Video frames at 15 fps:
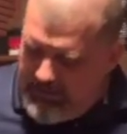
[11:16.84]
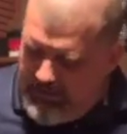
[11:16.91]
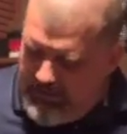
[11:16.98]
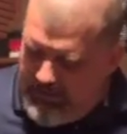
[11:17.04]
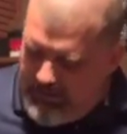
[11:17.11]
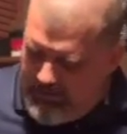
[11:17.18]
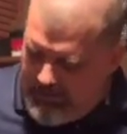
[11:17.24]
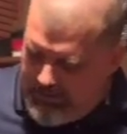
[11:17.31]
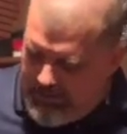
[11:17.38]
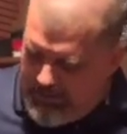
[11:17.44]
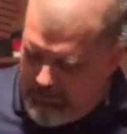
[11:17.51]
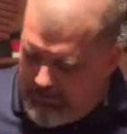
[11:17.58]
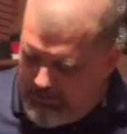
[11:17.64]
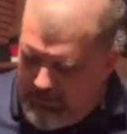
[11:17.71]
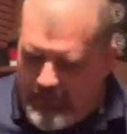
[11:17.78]
Here we
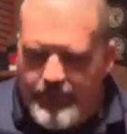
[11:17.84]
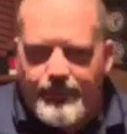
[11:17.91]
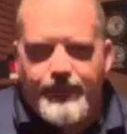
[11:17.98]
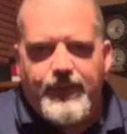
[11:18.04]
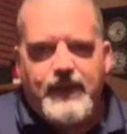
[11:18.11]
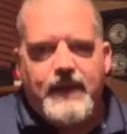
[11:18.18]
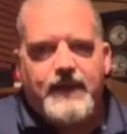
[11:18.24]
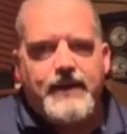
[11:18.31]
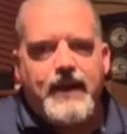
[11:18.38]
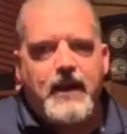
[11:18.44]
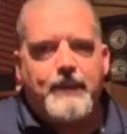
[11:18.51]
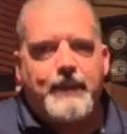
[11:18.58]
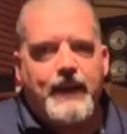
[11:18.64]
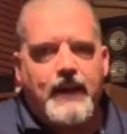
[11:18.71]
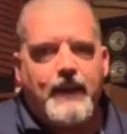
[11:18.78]
go with the
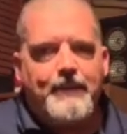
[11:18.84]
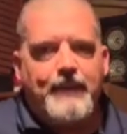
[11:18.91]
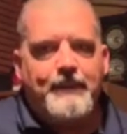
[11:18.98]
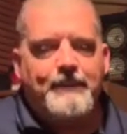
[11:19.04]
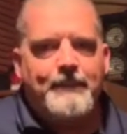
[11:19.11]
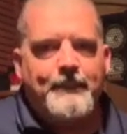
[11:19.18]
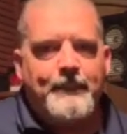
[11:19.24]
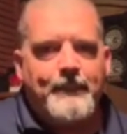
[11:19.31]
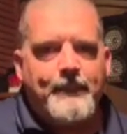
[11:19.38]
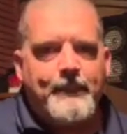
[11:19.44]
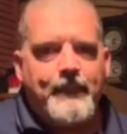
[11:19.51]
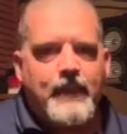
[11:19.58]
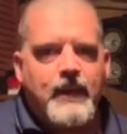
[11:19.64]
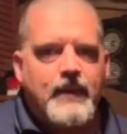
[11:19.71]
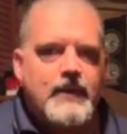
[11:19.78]
neck pickup,
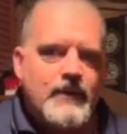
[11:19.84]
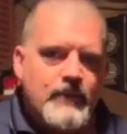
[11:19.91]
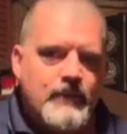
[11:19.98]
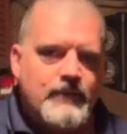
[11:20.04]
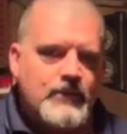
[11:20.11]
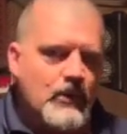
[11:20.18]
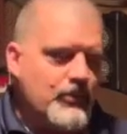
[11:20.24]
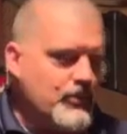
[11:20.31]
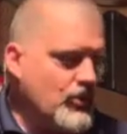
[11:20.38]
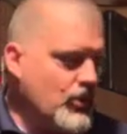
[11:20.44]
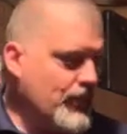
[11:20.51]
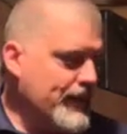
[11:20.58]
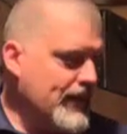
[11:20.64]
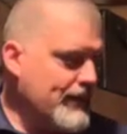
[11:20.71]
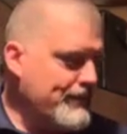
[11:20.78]
tone all the
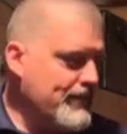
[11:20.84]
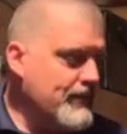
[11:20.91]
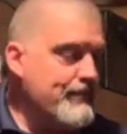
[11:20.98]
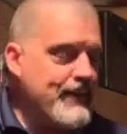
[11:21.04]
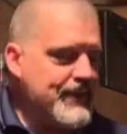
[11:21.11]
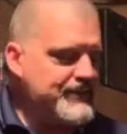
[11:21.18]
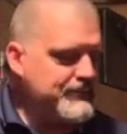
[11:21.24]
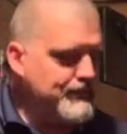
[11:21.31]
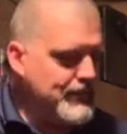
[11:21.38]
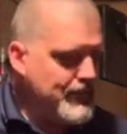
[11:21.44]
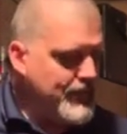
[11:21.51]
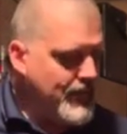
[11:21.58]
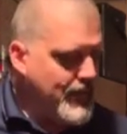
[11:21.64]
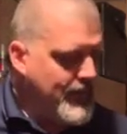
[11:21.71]
way up, passive mode.